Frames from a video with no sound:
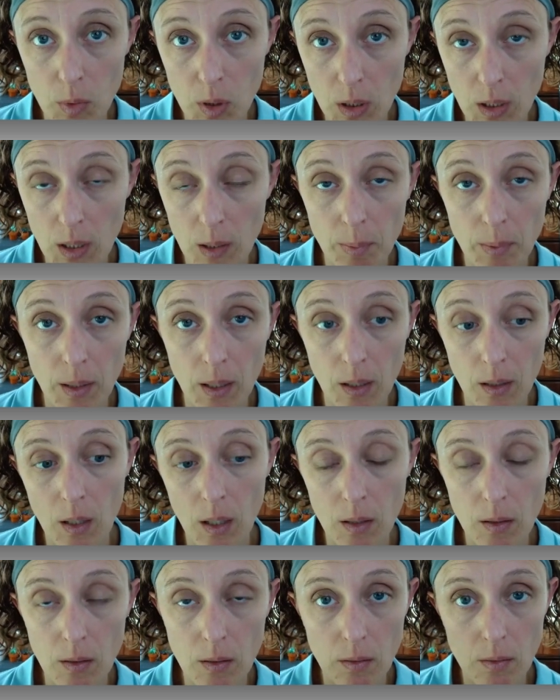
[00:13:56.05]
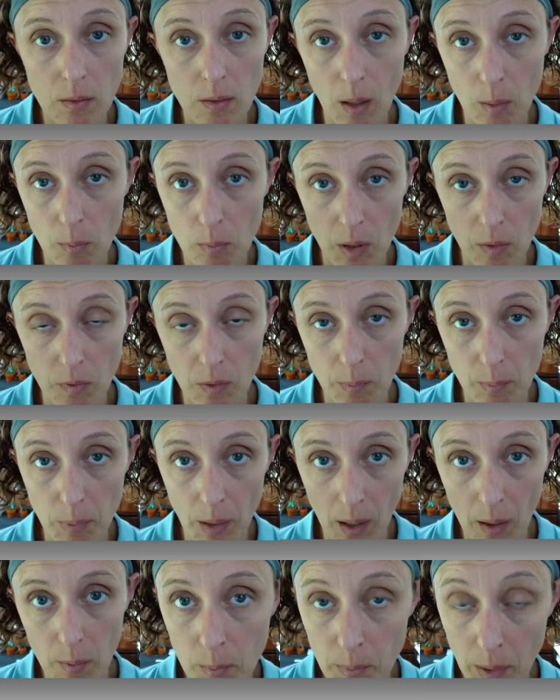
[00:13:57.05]
bookkeeping and nonprofit
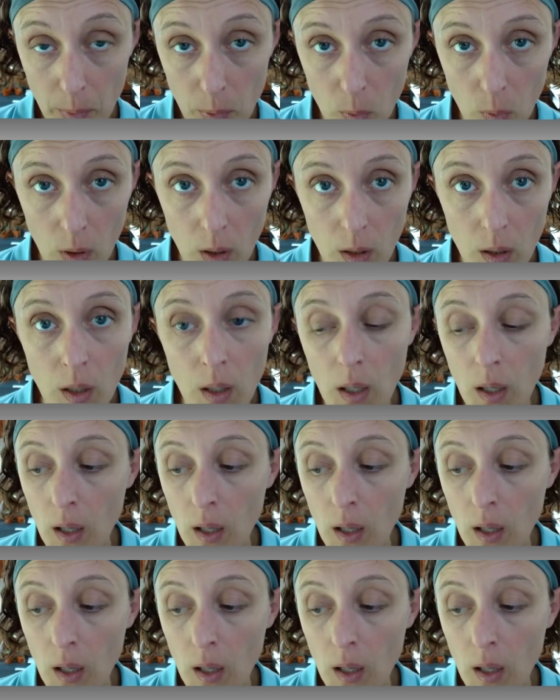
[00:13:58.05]
paperwork.